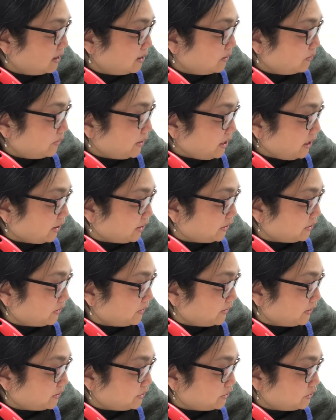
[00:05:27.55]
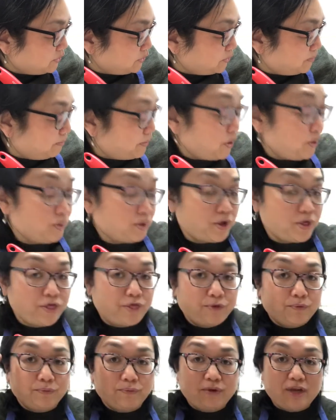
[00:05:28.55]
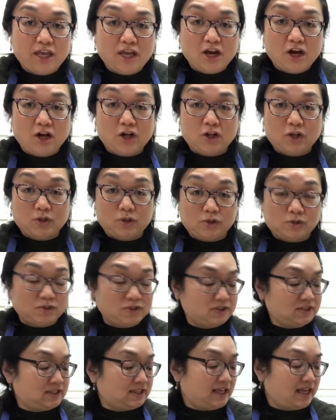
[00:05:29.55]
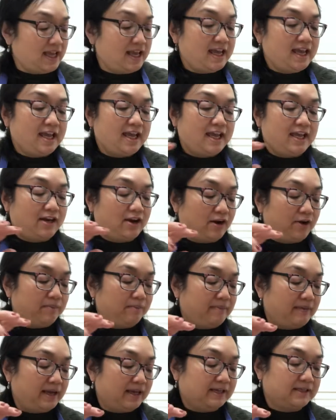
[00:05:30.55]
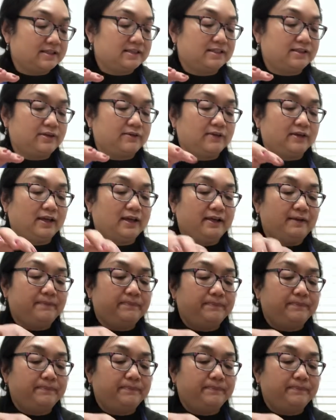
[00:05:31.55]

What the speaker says: we are going to poke 3 holes in our mix, okay?